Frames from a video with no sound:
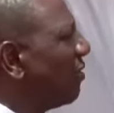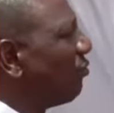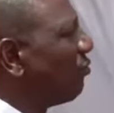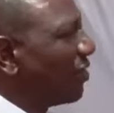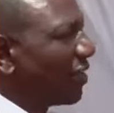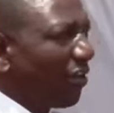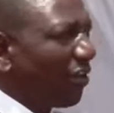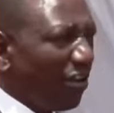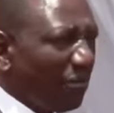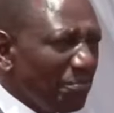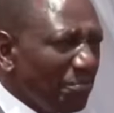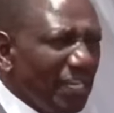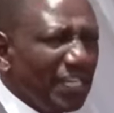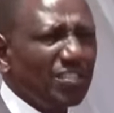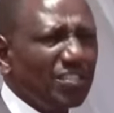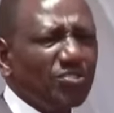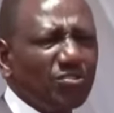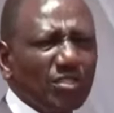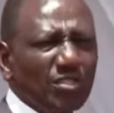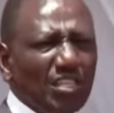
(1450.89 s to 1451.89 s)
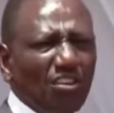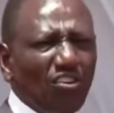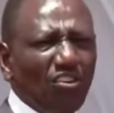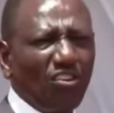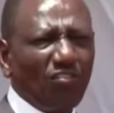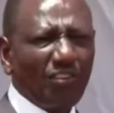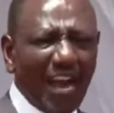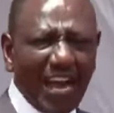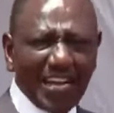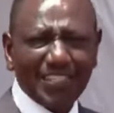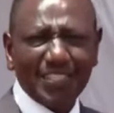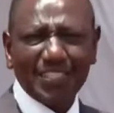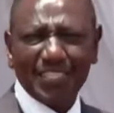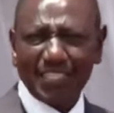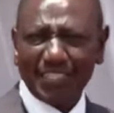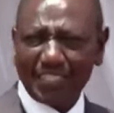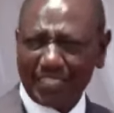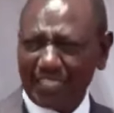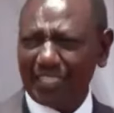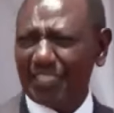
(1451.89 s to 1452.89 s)
with our Ministry of
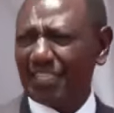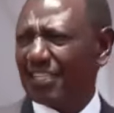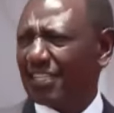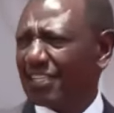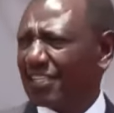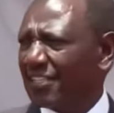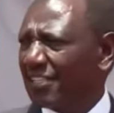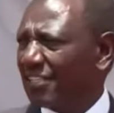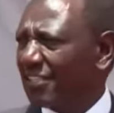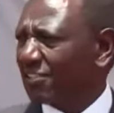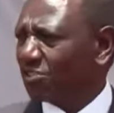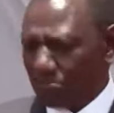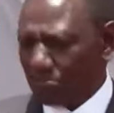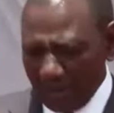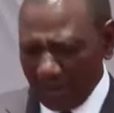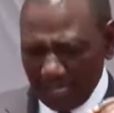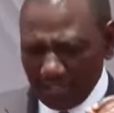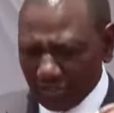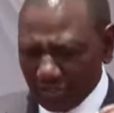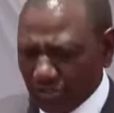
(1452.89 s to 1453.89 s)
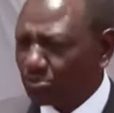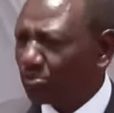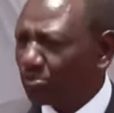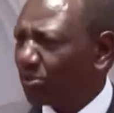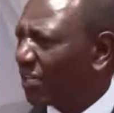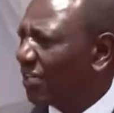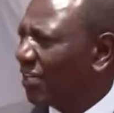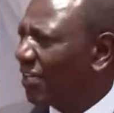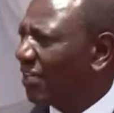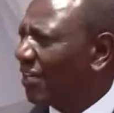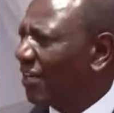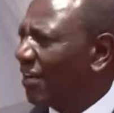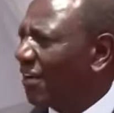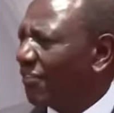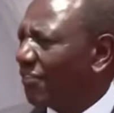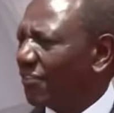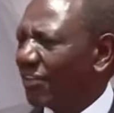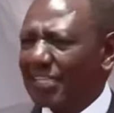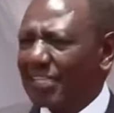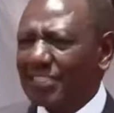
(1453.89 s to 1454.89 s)
ICT to make sure
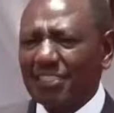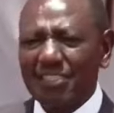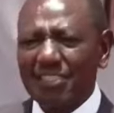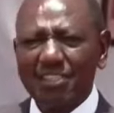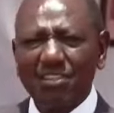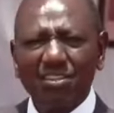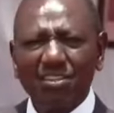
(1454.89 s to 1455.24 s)
that